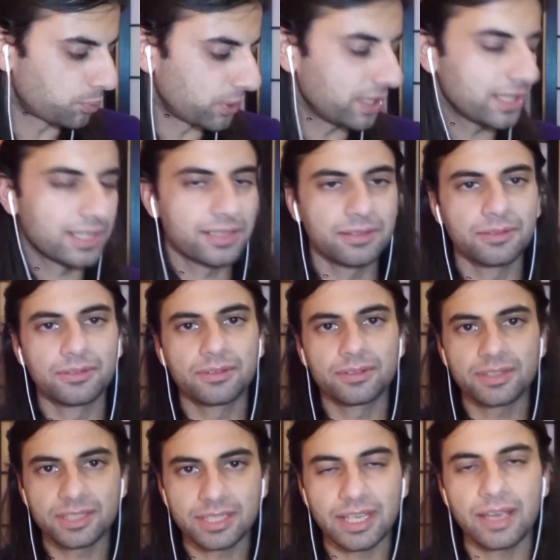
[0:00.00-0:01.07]
It's pretty
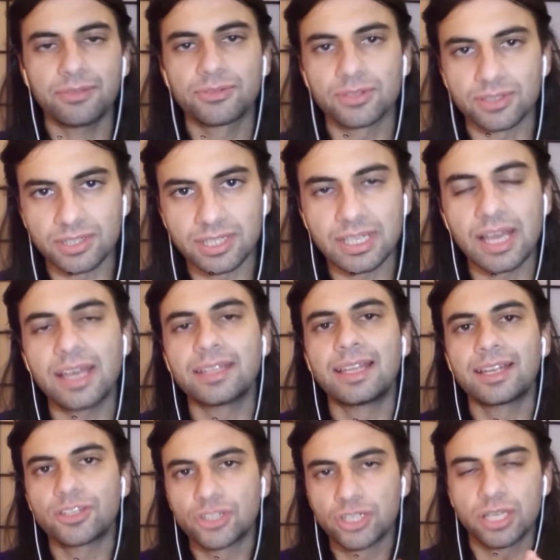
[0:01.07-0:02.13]
safe to
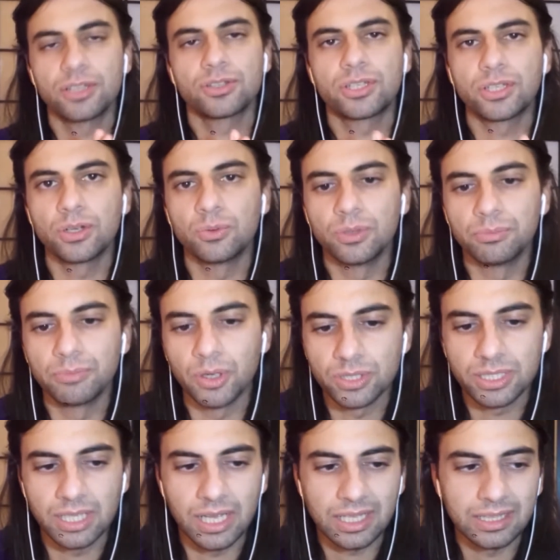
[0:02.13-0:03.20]
say that Gen 2 will
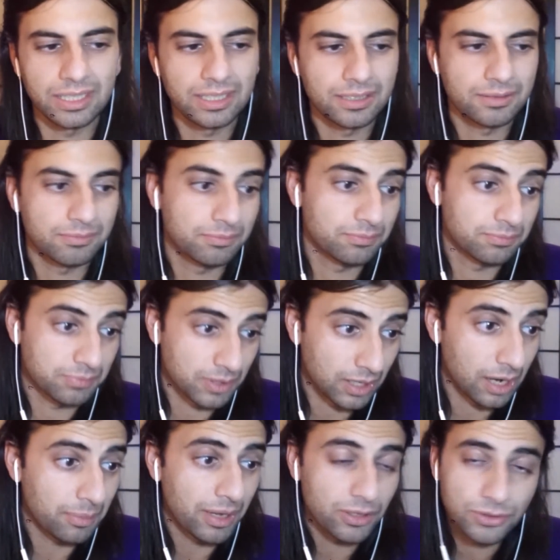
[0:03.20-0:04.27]
most likely
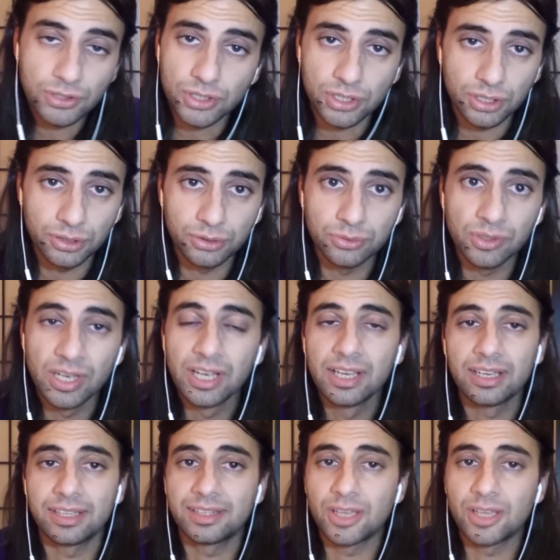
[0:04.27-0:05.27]
come out soon.